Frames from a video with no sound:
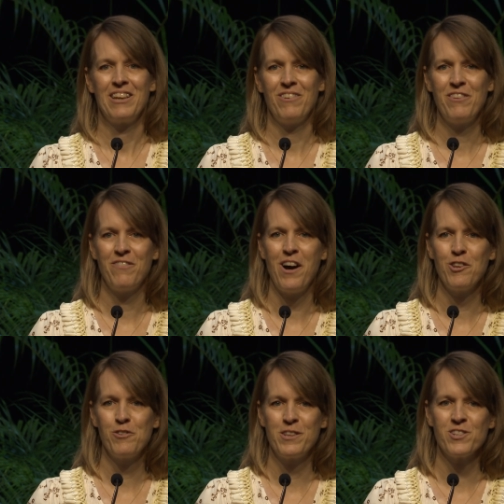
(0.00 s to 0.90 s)
If he
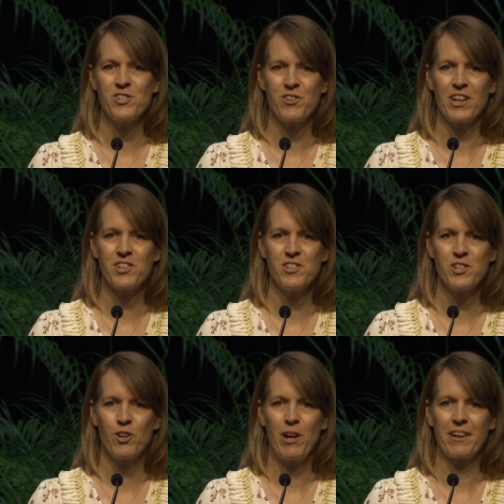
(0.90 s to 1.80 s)
followed the
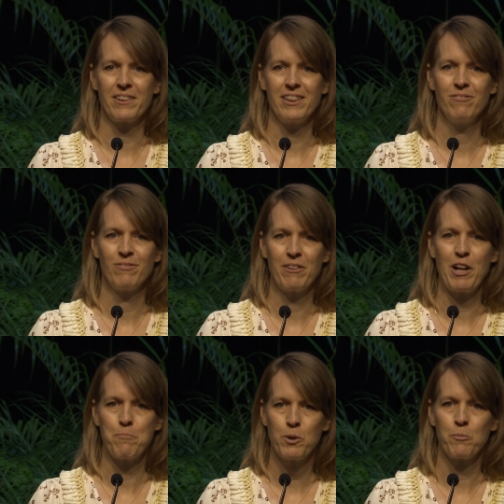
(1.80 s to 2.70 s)
instructions correctly, they
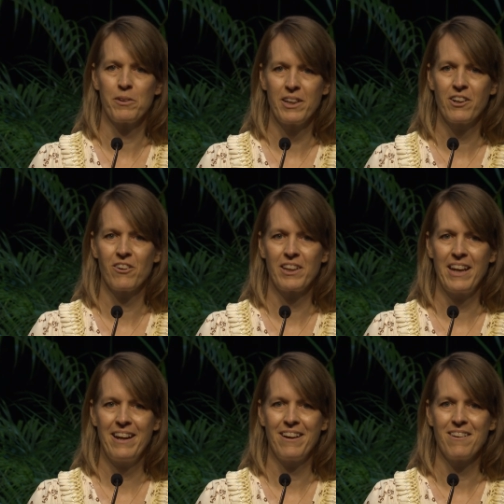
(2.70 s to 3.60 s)
would have permanently
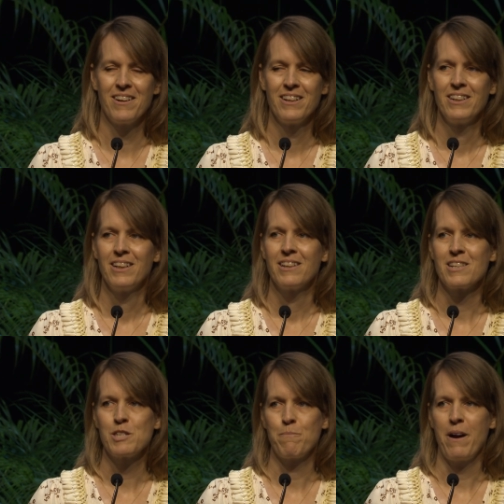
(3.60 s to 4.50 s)
curly hair,
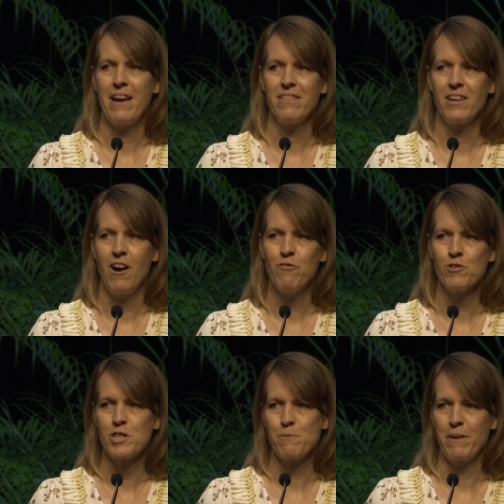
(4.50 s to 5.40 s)
despite the
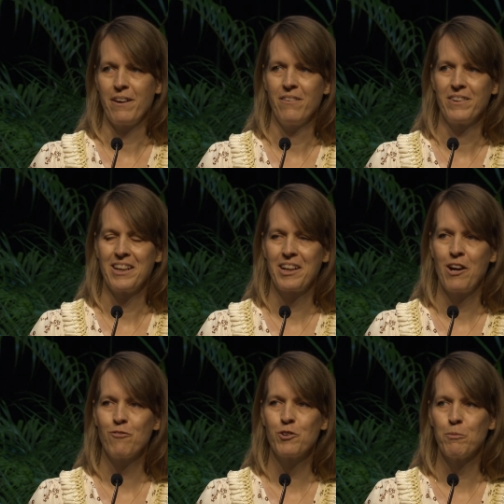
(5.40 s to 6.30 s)
awful smell, the
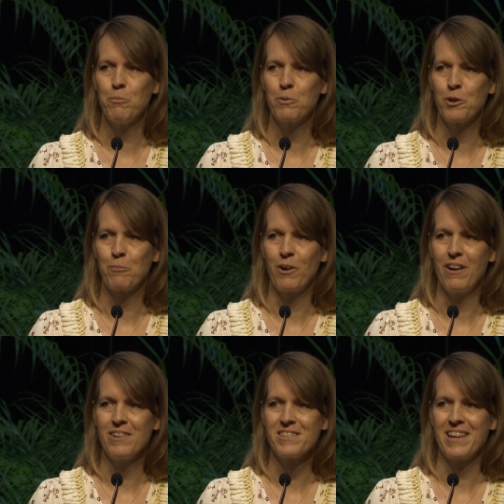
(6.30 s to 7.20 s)
uncomfortable perm
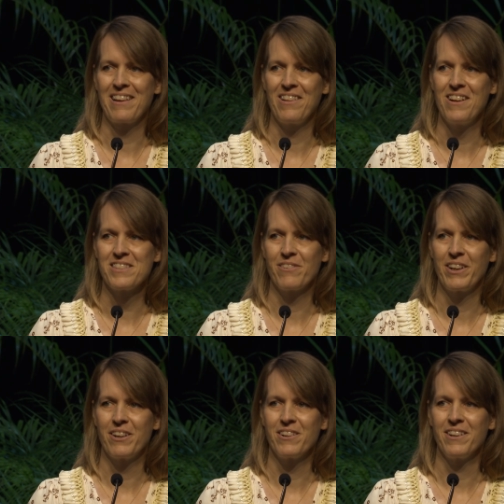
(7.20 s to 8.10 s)
rods, and lots
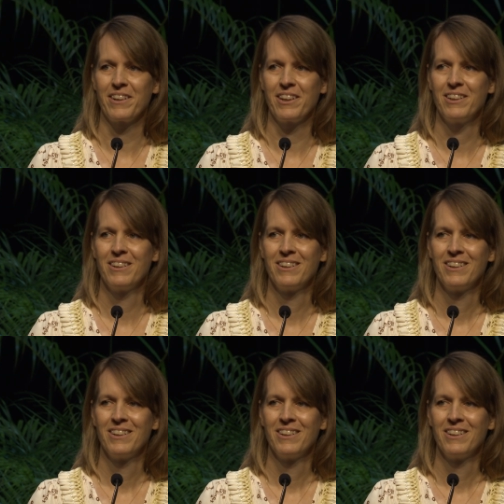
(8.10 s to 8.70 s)
of hair tugging.